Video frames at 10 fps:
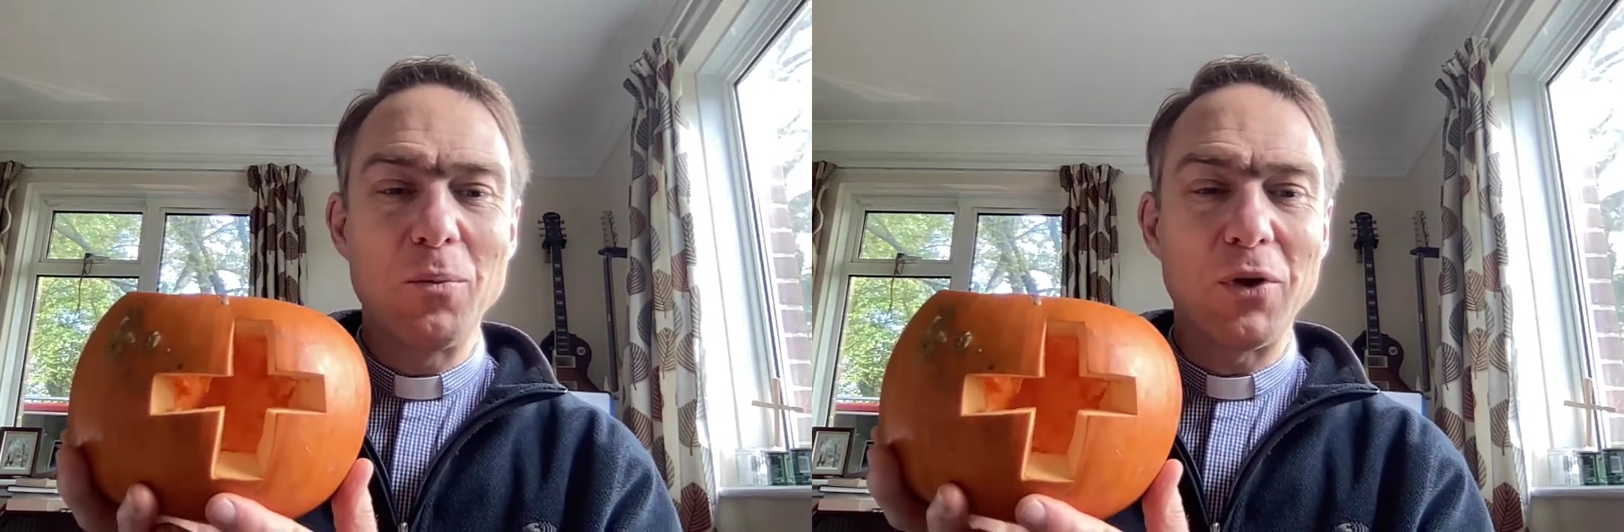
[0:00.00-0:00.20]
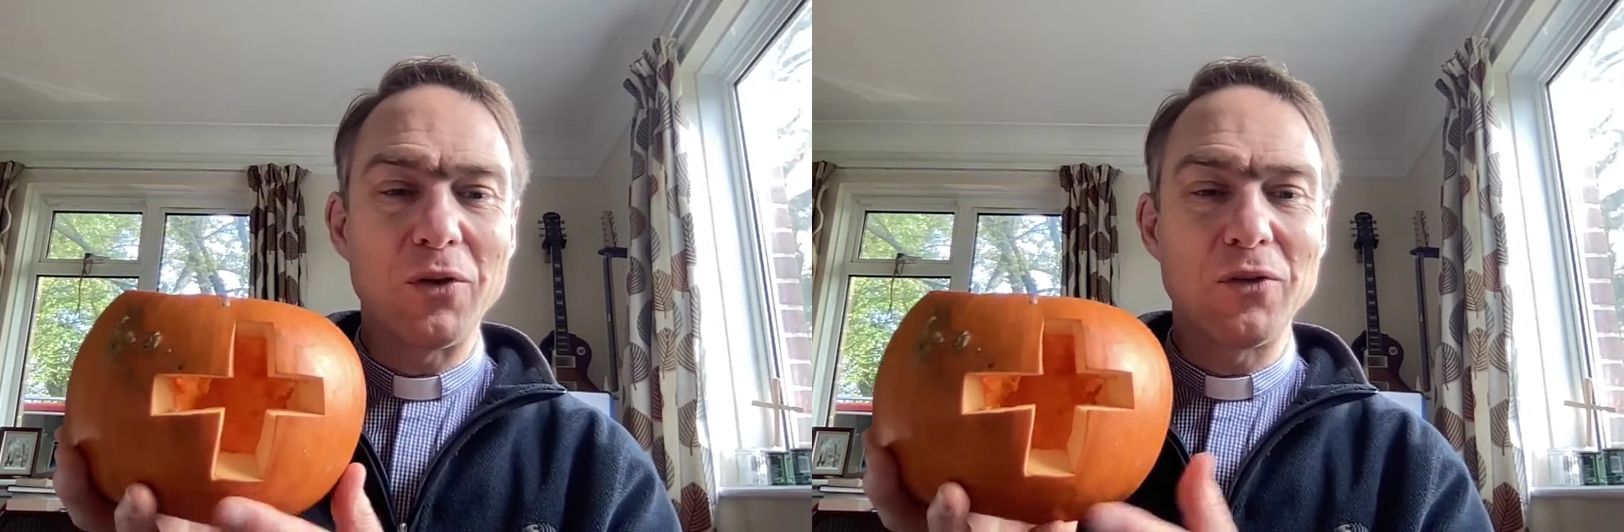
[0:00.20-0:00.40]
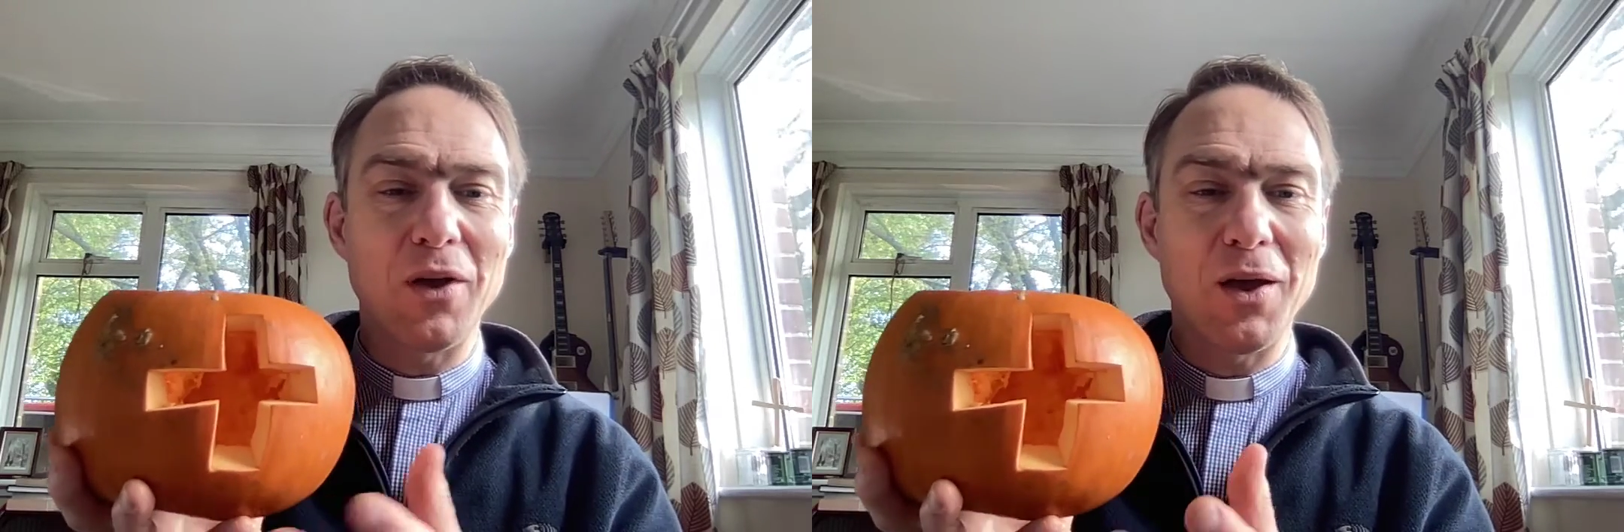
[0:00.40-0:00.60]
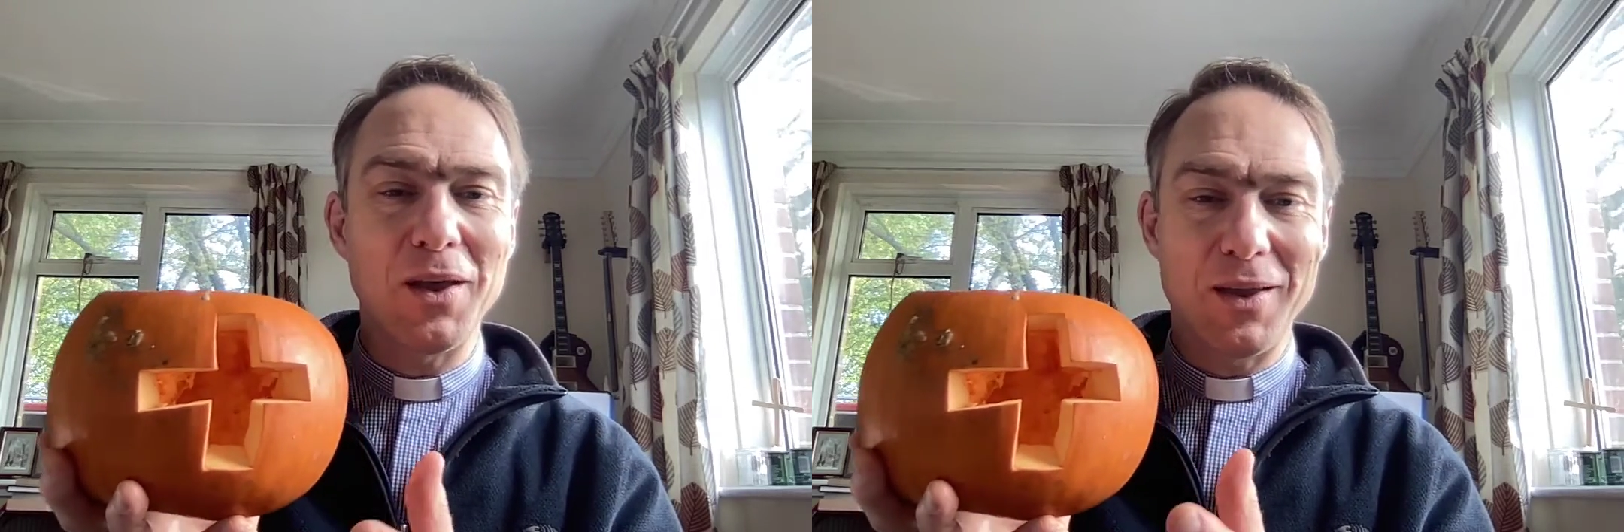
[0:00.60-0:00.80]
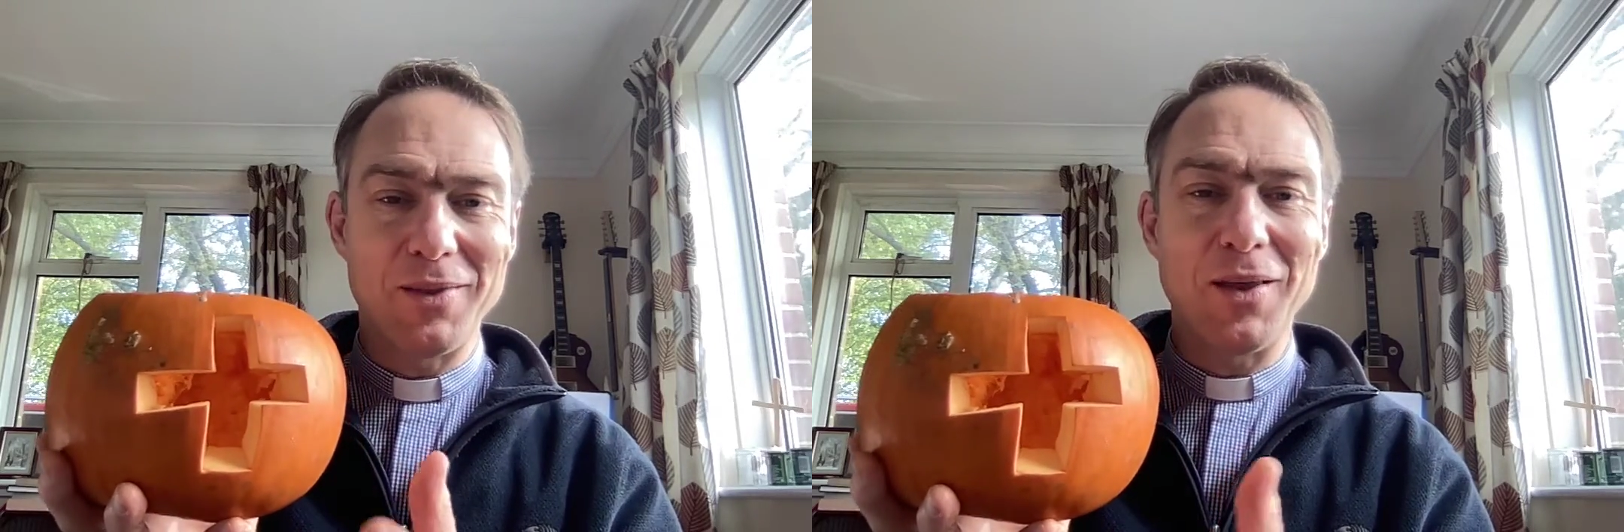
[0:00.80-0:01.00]
But uh,
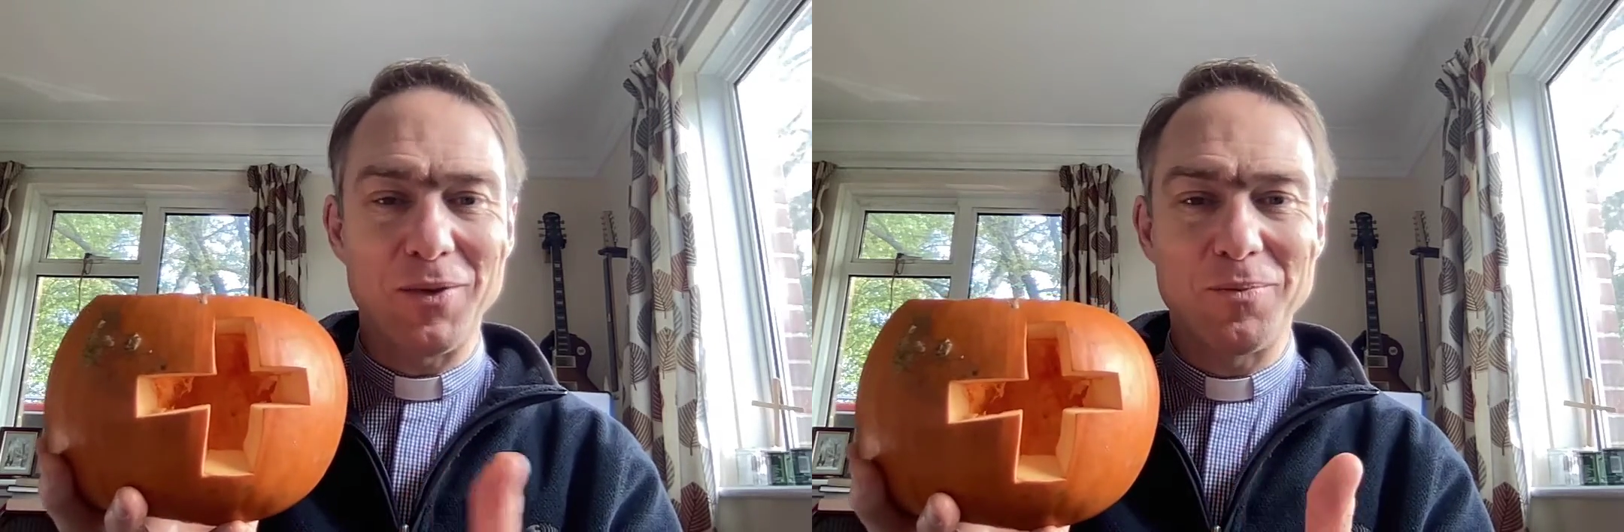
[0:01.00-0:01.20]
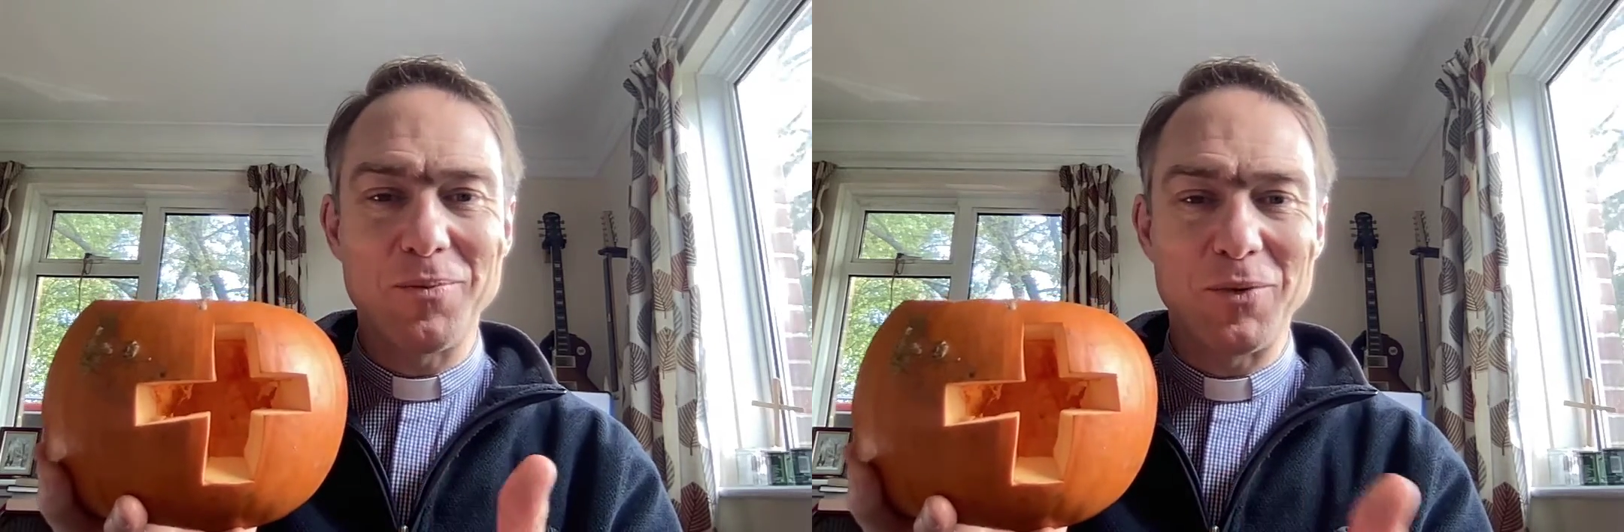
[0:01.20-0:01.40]
that's